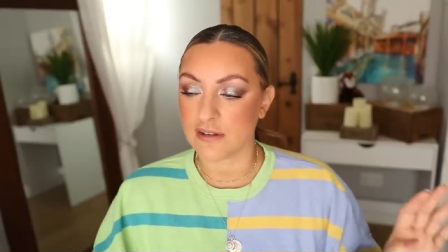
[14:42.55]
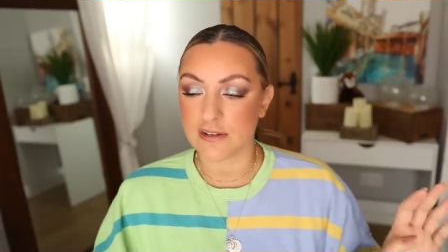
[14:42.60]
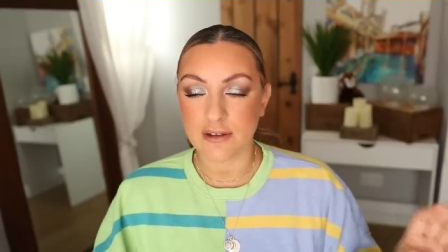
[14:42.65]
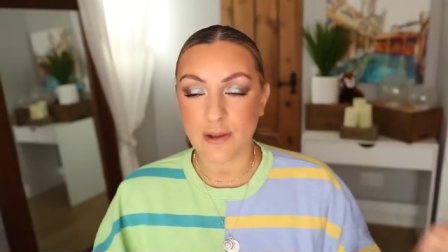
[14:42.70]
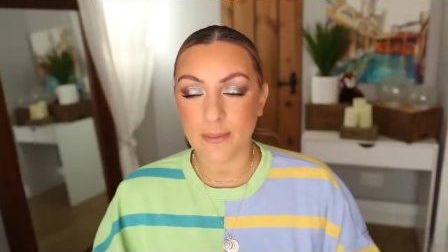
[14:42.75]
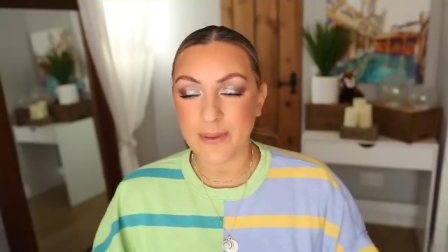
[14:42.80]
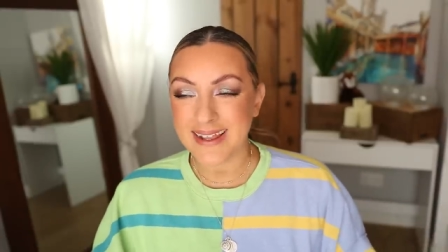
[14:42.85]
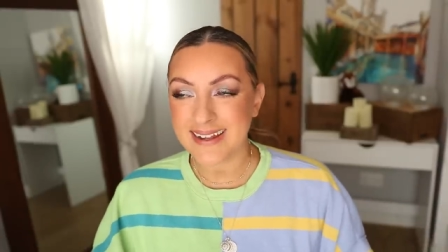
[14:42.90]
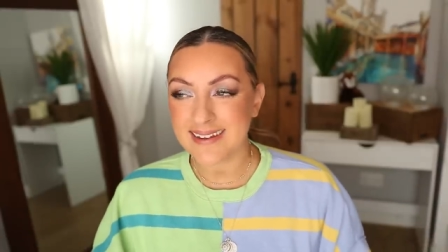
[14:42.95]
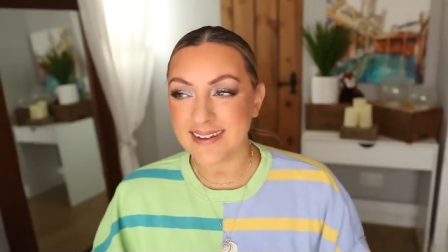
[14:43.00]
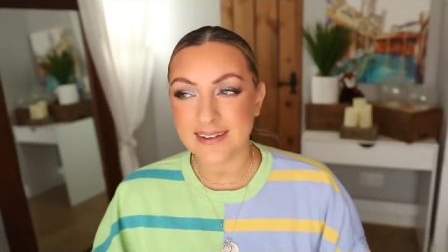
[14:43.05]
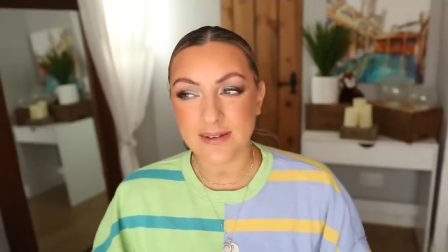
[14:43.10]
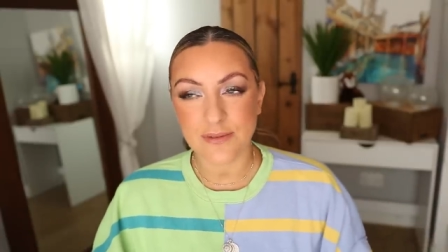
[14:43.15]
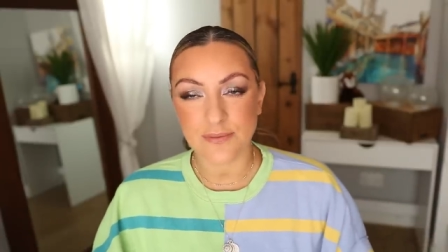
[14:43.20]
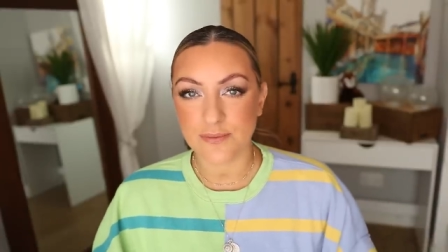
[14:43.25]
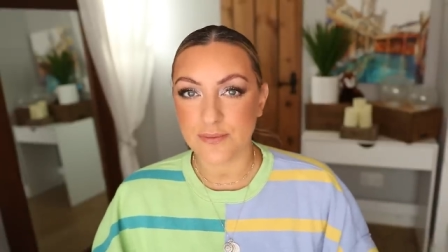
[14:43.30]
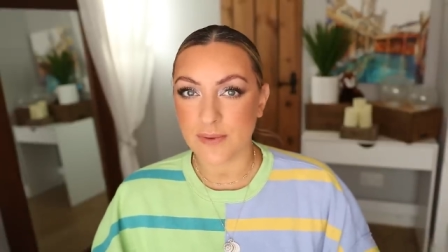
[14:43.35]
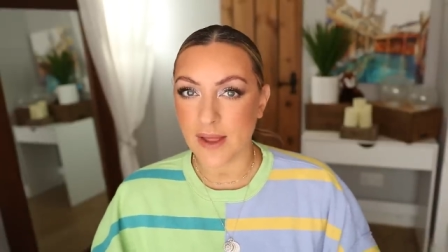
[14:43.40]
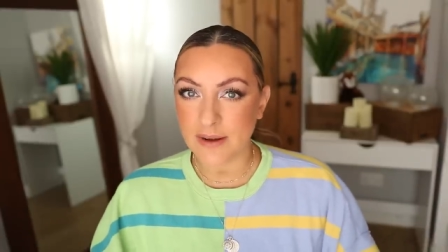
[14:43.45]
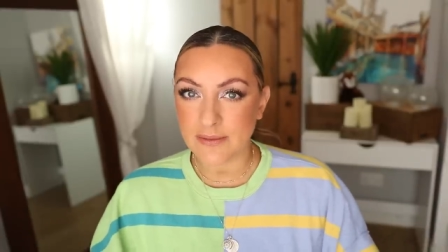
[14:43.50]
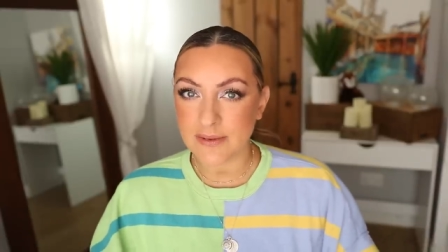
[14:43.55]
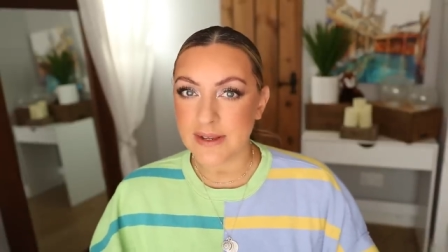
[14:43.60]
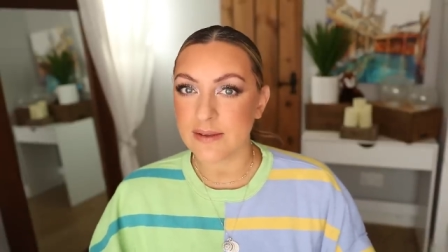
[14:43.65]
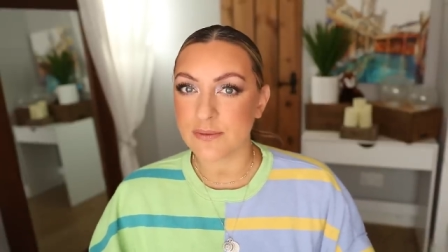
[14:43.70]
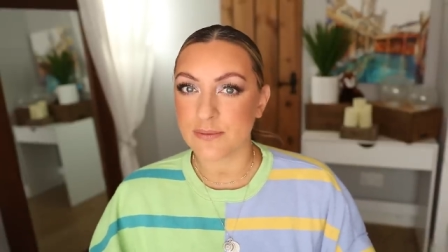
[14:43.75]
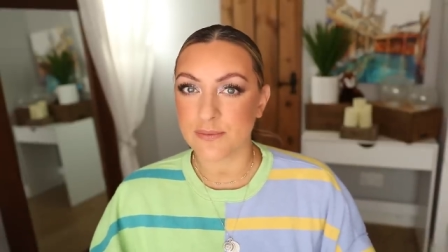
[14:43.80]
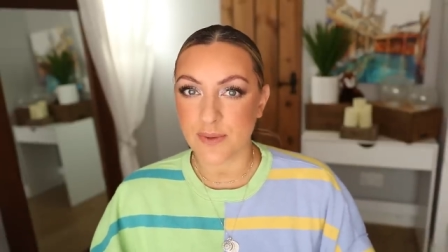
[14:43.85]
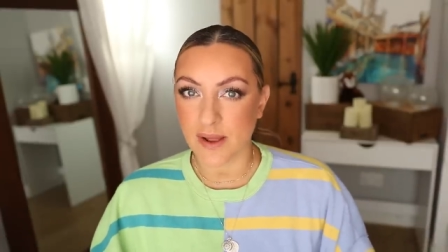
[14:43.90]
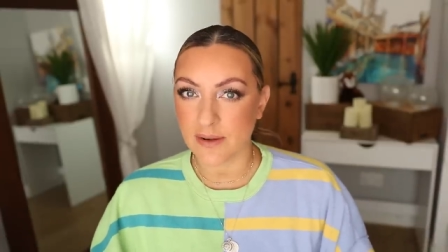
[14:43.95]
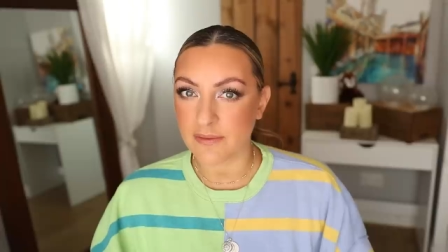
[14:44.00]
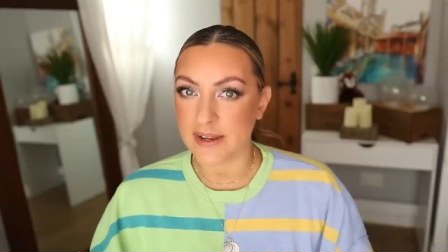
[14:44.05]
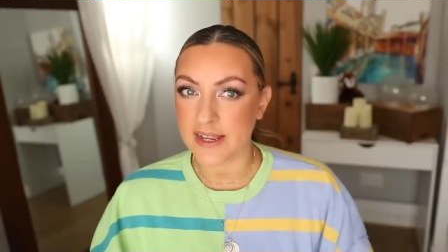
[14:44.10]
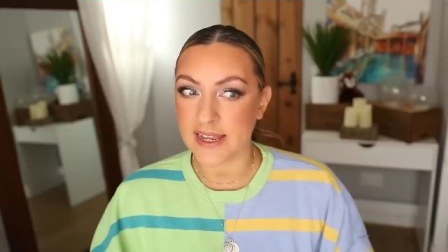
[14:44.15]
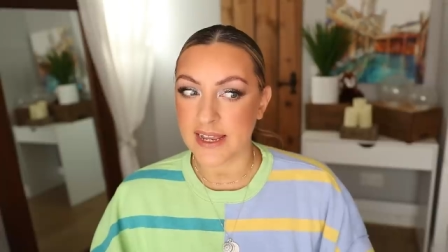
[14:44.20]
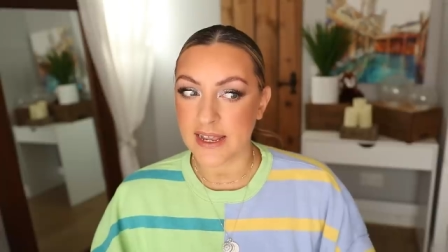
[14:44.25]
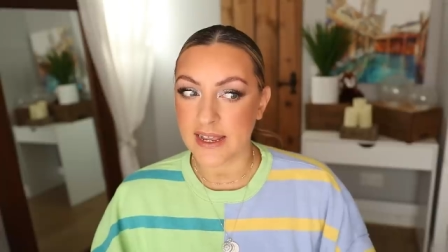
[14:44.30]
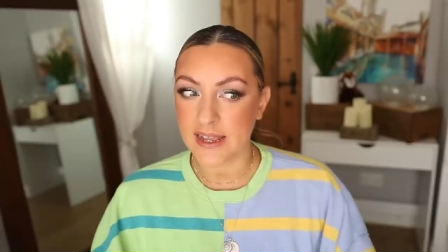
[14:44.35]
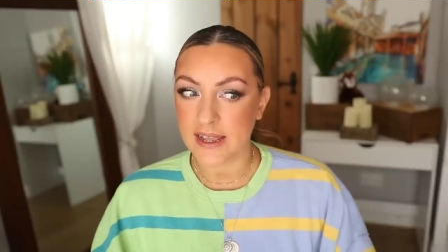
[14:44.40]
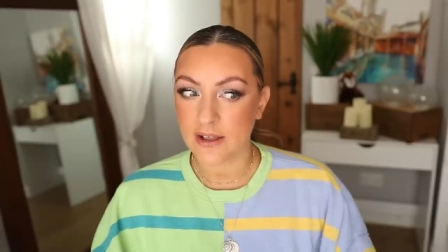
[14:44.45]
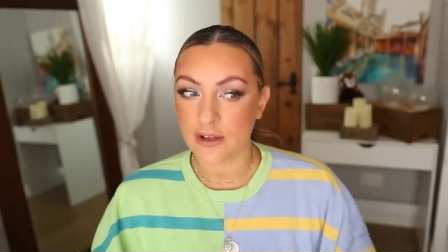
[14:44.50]
So it is very,
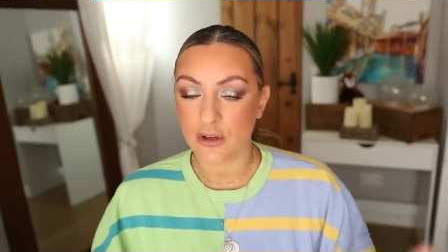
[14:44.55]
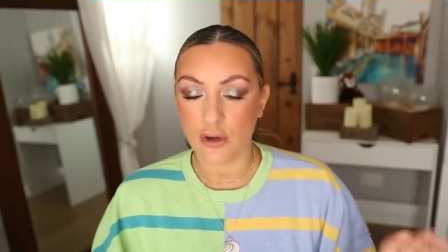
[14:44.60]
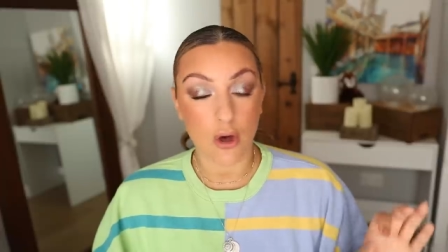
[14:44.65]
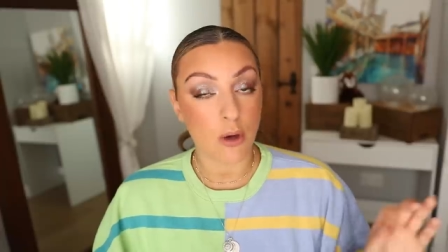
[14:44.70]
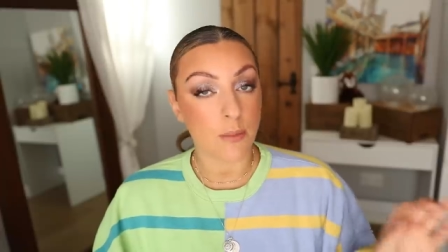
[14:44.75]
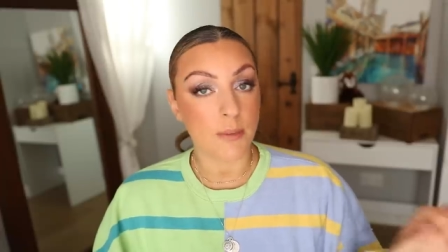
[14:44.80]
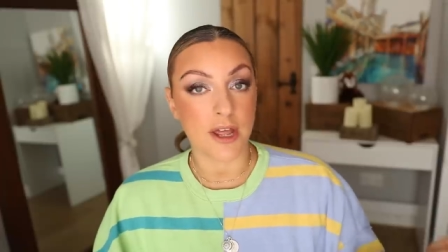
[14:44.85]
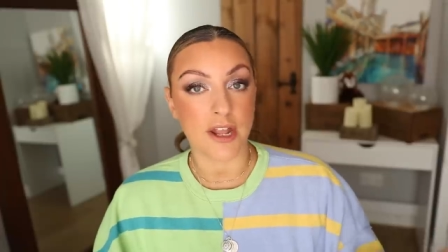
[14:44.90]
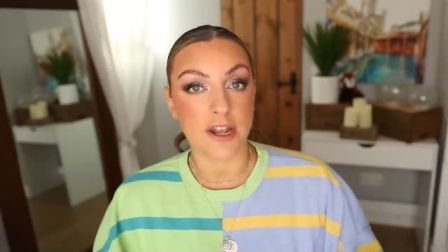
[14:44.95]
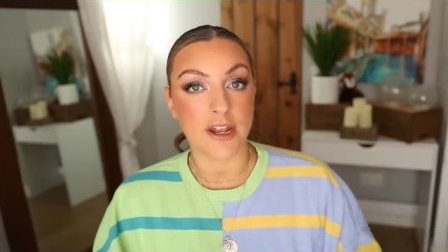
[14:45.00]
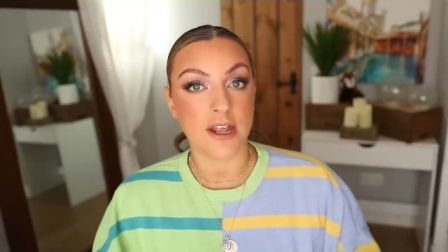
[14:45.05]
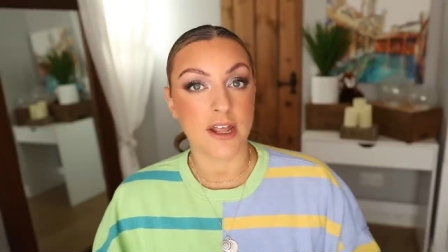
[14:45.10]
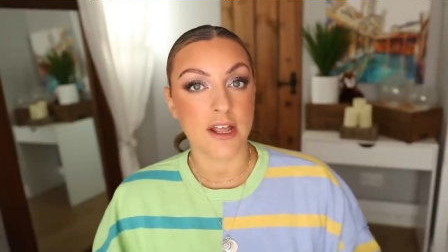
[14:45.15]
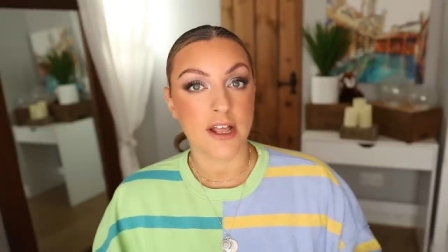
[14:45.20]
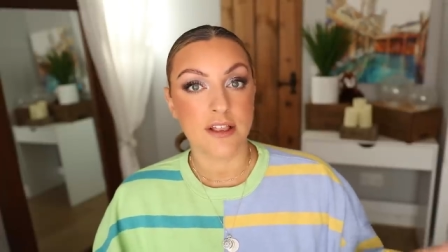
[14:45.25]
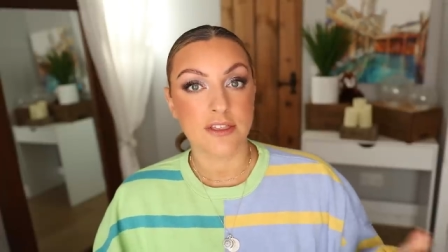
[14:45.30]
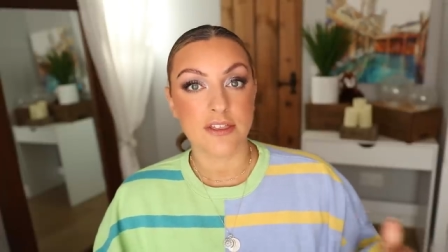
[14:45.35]
very common